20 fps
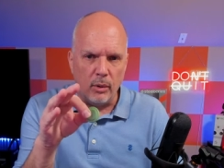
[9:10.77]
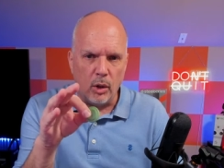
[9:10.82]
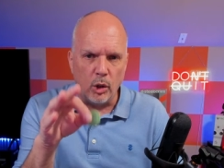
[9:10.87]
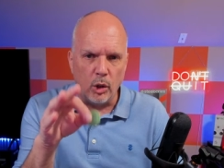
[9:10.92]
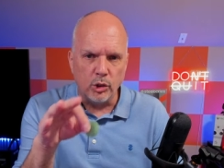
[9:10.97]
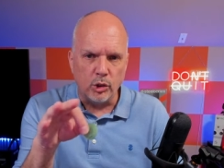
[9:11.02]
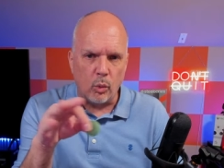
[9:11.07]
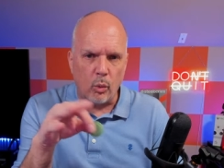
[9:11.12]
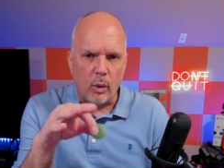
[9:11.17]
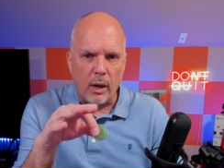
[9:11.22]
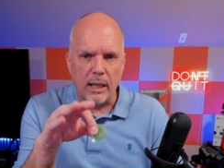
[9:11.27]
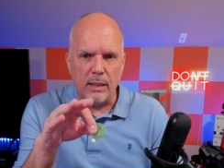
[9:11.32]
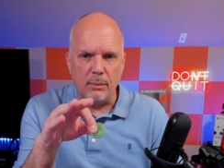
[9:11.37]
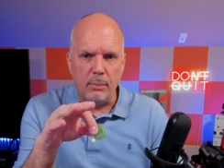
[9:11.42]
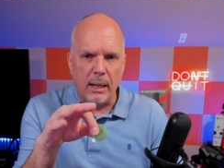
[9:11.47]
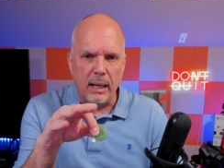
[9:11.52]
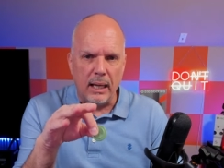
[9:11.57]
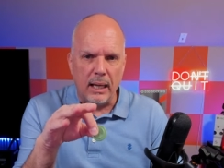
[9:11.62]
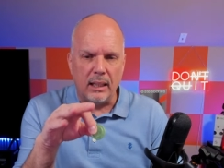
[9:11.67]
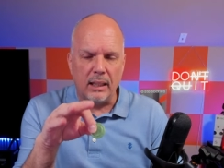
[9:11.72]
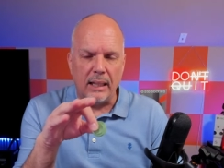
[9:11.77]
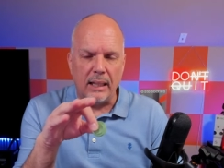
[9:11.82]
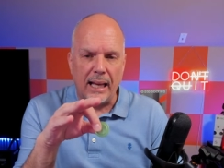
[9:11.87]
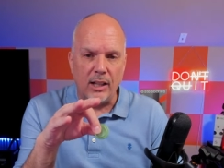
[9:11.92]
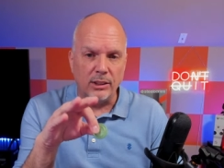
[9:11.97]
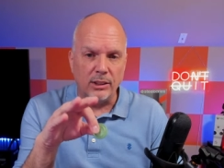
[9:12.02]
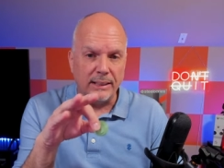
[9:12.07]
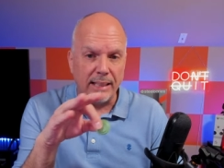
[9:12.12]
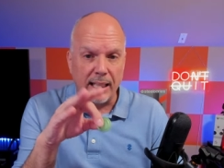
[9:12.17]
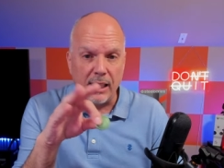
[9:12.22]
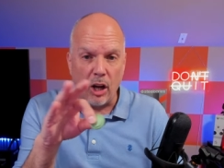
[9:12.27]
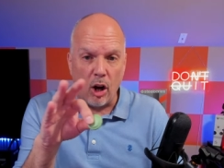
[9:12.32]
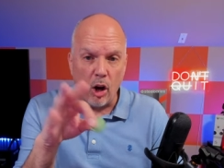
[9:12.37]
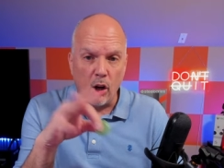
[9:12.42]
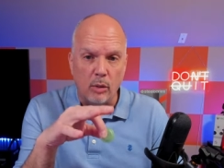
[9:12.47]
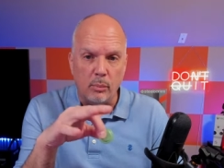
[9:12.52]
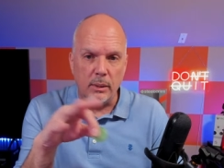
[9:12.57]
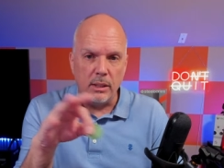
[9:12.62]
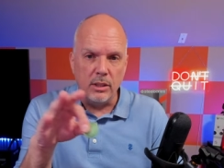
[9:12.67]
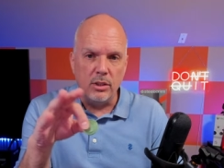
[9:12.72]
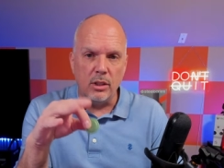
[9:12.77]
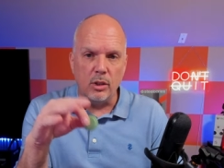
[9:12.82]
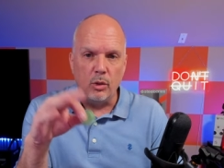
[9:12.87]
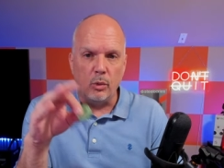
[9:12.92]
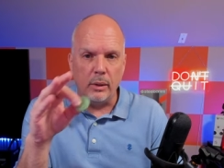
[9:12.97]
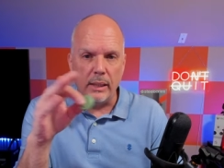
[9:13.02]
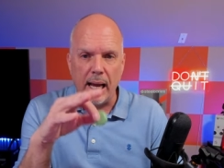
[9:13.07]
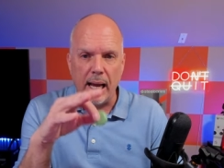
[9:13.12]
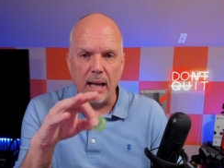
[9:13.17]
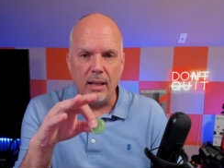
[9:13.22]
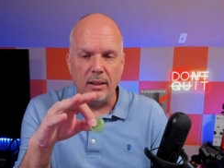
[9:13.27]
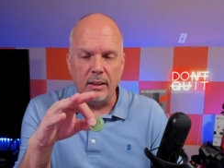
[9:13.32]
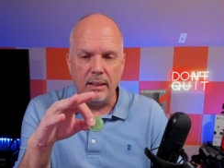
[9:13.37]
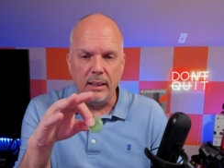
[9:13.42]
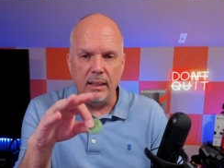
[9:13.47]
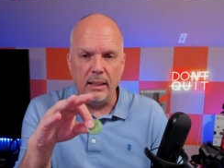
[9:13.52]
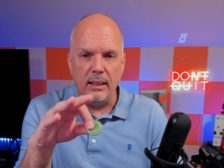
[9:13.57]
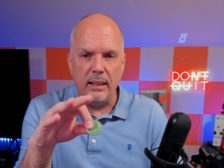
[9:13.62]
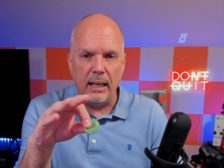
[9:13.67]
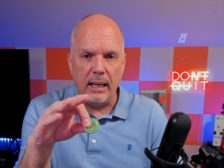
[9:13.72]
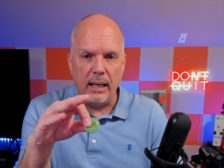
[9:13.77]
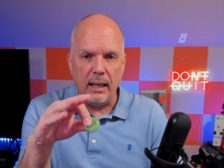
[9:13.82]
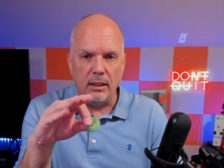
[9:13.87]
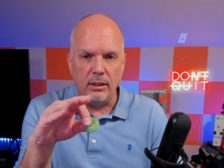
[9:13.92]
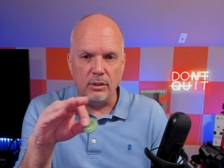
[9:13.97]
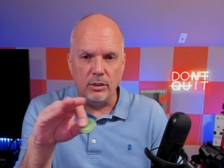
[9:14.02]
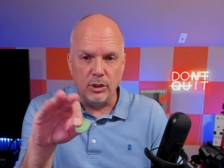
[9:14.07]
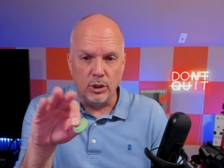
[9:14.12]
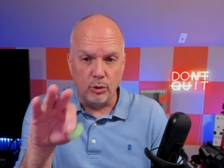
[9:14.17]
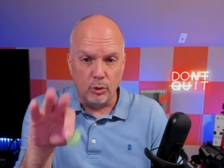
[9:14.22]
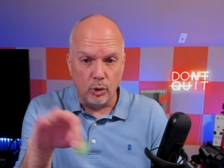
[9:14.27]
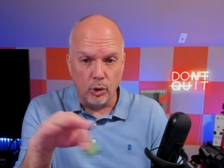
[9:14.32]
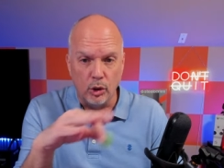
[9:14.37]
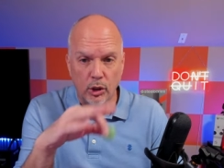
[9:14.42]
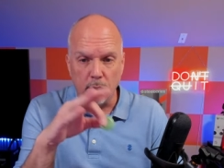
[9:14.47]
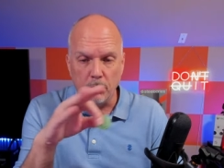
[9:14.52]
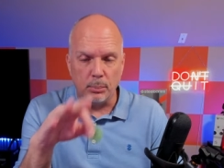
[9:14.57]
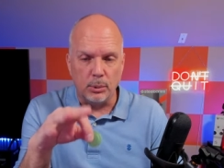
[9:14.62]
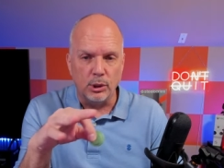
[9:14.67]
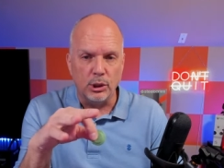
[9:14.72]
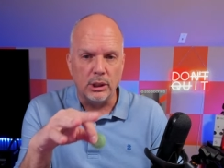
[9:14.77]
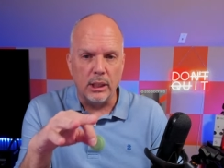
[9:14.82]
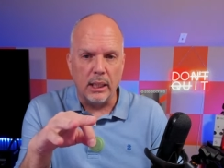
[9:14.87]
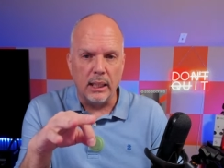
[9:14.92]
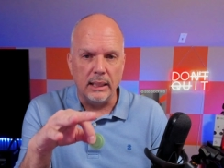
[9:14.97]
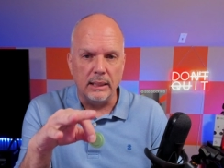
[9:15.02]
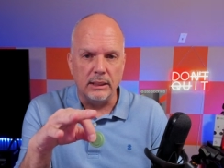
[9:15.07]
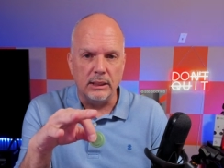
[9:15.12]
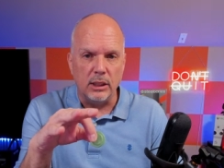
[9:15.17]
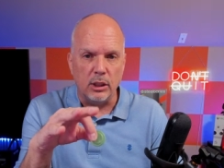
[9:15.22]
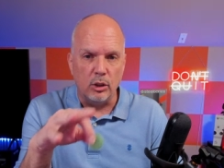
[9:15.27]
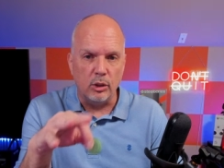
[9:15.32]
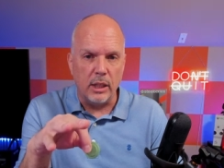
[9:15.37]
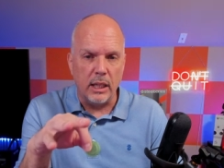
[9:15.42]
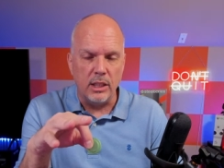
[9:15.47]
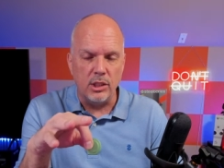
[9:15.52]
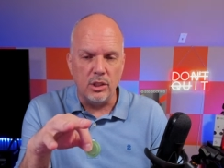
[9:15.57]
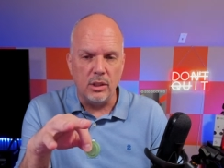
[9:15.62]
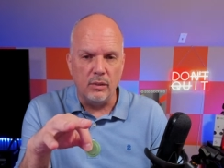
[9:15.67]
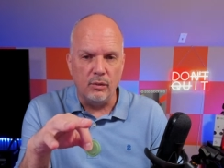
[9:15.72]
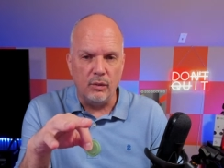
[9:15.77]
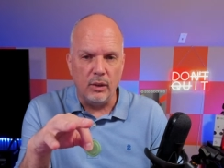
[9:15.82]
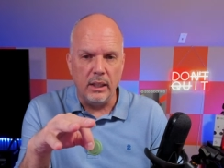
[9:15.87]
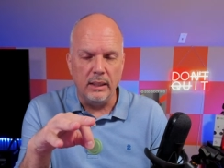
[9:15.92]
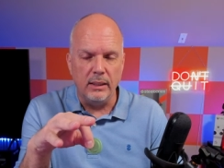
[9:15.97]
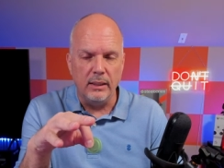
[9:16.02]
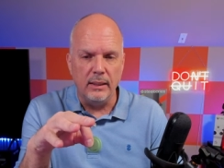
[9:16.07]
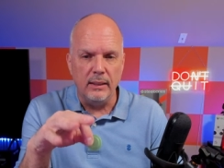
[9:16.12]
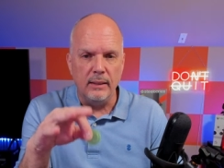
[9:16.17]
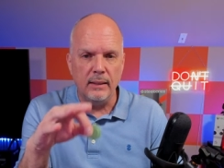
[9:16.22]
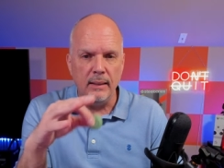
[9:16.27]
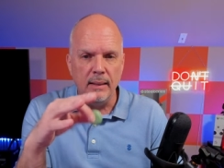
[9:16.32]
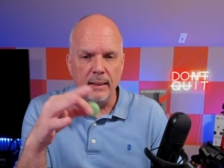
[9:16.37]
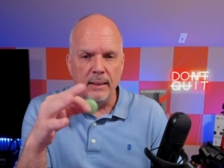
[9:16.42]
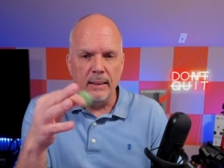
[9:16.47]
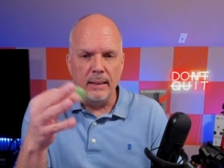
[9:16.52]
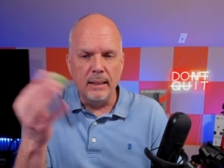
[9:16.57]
ultra wideband allows that augmented reality and really precise location finding.